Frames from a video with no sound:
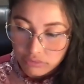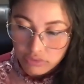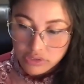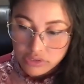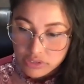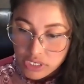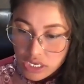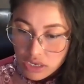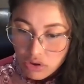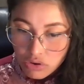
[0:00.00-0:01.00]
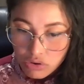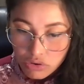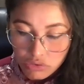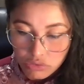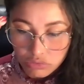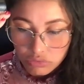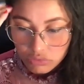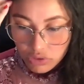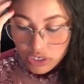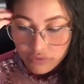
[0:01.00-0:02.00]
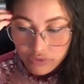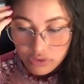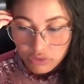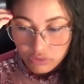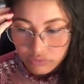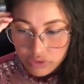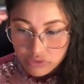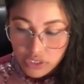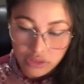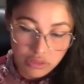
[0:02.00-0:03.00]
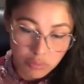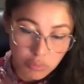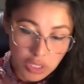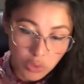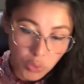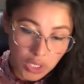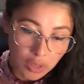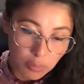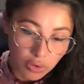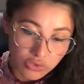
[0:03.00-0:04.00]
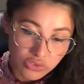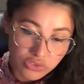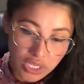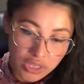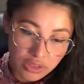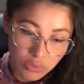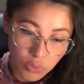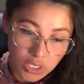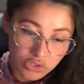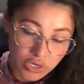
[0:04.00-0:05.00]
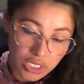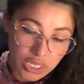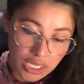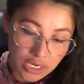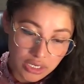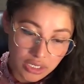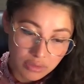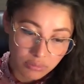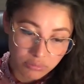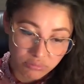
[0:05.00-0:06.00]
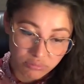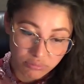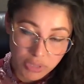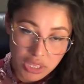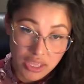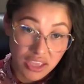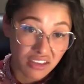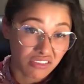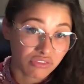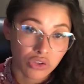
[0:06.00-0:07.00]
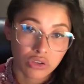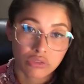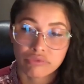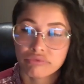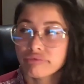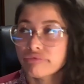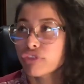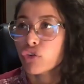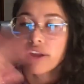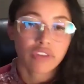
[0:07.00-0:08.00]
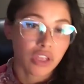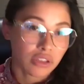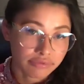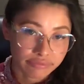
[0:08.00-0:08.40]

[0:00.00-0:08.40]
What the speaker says: the CEO. I don't even know. There's like the big wig boss and then the one directly under him. Been there for forever.